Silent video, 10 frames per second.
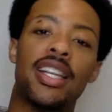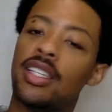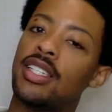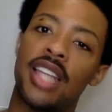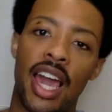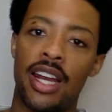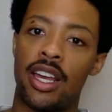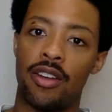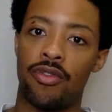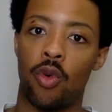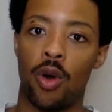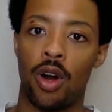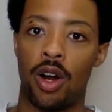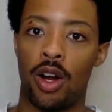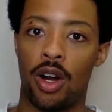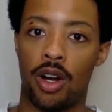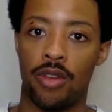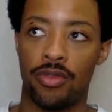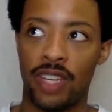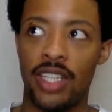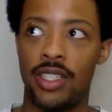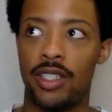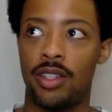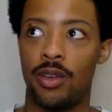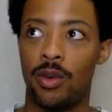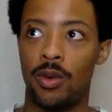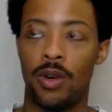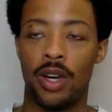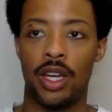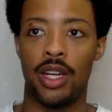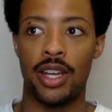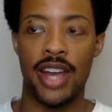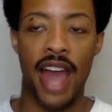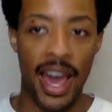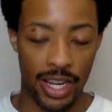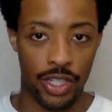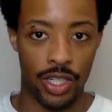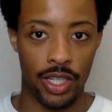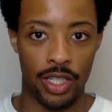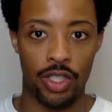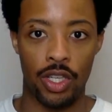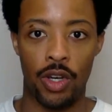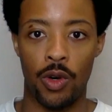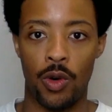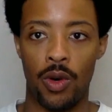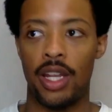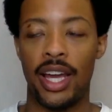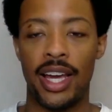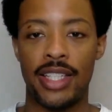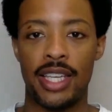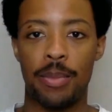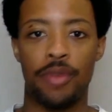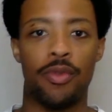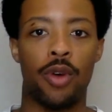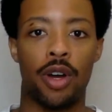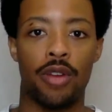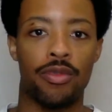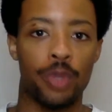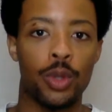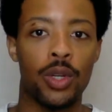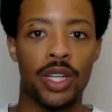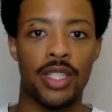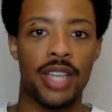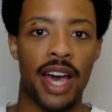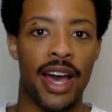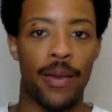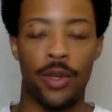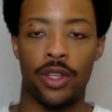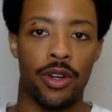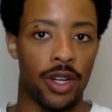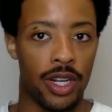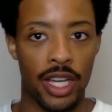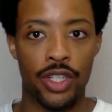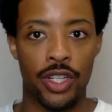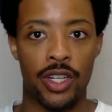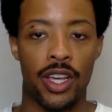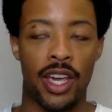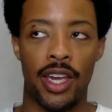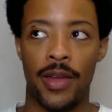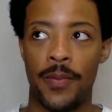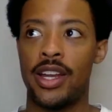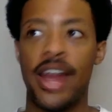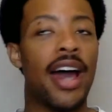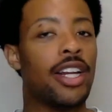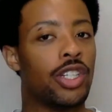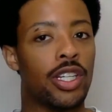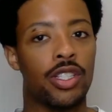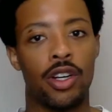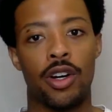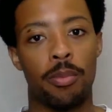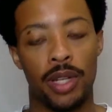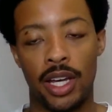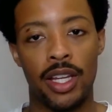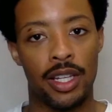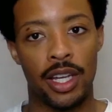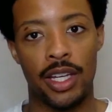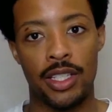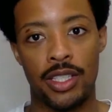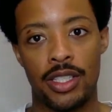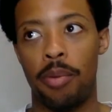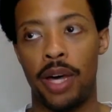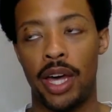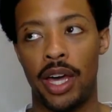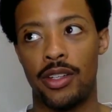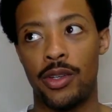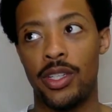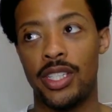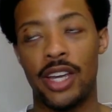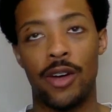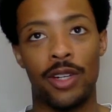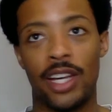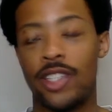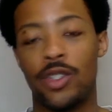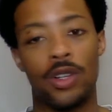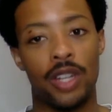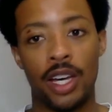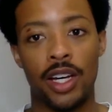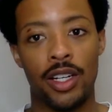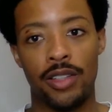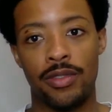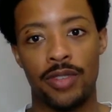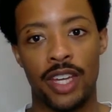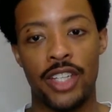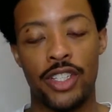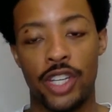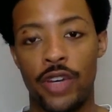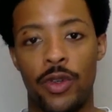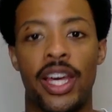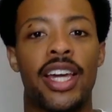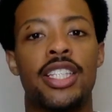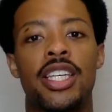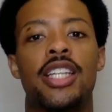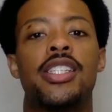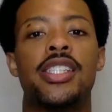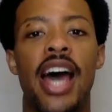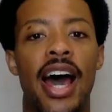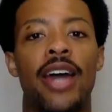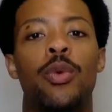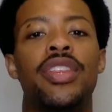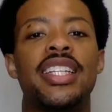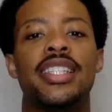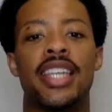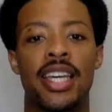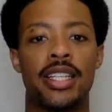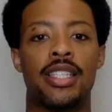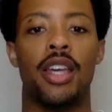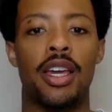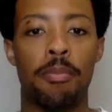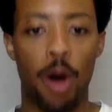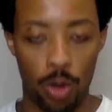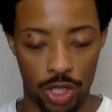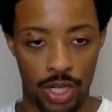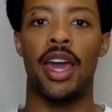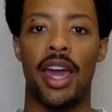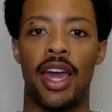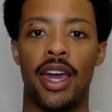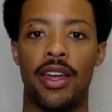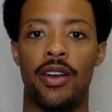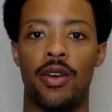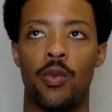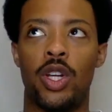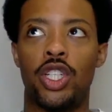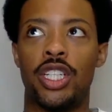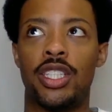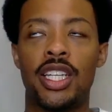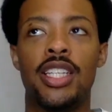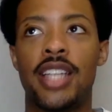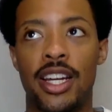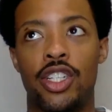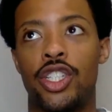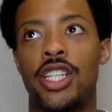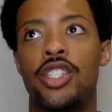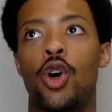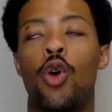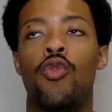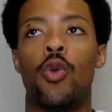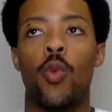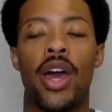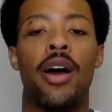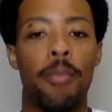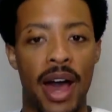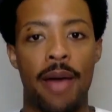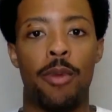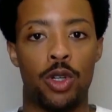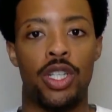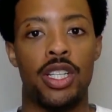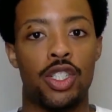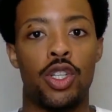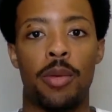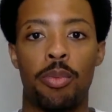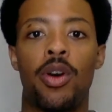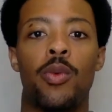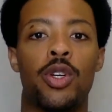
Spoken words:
a stand-in for her feast on Naija. So like I said before, her food is tied with her addiction, and not just her bloodlust, but you could say her lust or love in general. It's tied with intense emotion. And when she sees Naija, she's overwhelmed by emotion to the point where